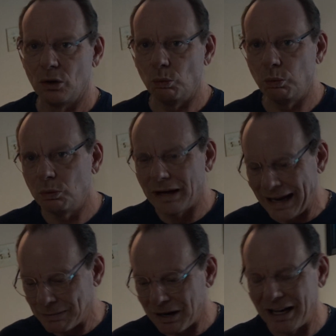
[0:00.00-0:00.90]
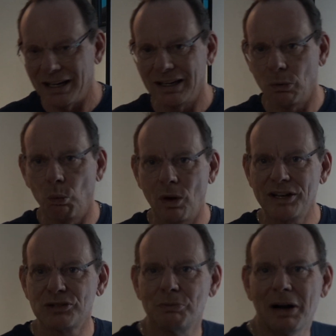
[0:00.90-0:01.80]
What
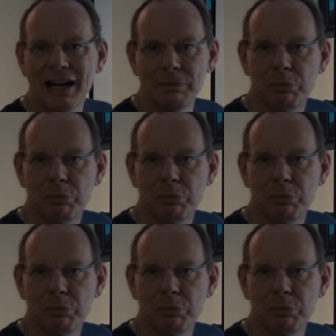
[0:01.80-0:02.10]
is my